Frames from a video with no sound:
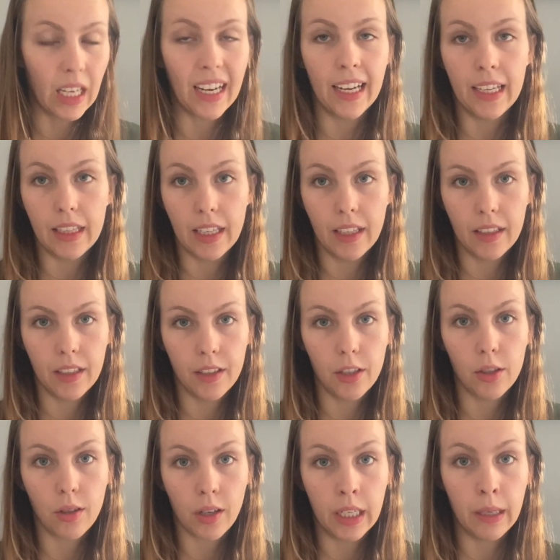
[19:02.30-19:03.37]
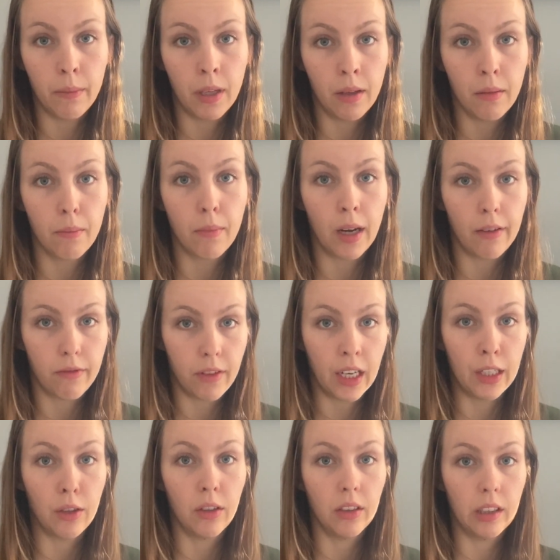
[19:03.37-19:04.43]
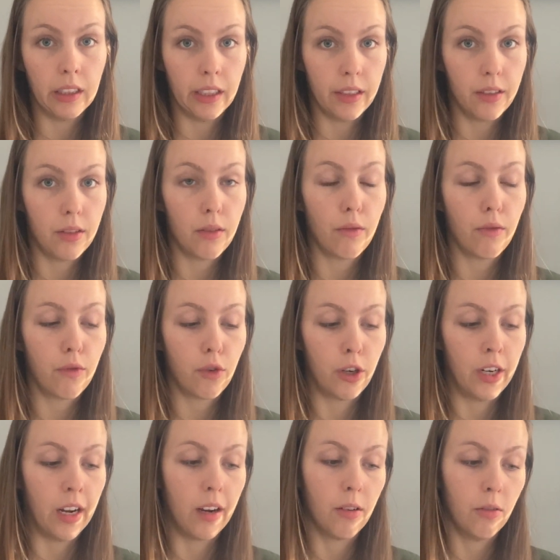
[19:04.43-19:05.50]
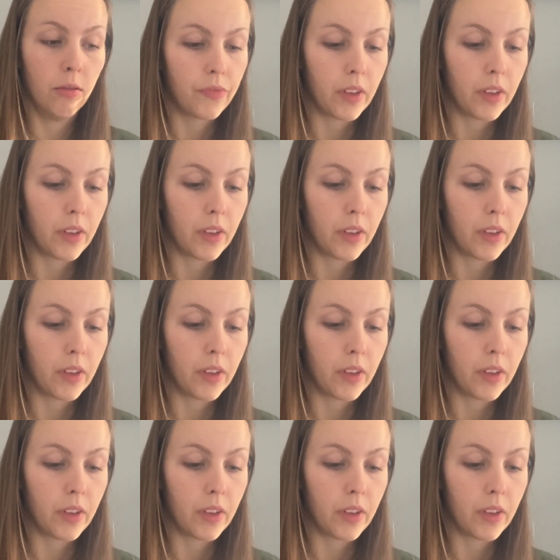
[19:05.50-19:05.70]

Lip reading: I think this is going to be my final list for now